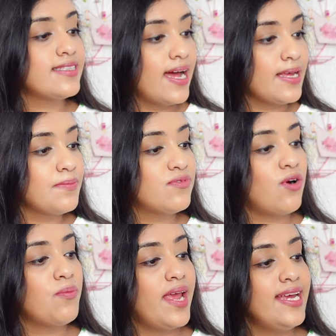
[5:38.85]
time
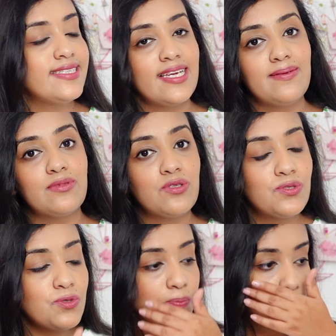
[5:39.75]
from 8 a.m. to
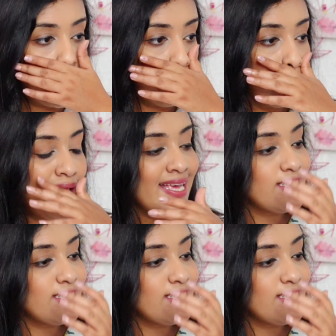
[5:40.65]
2 p.m.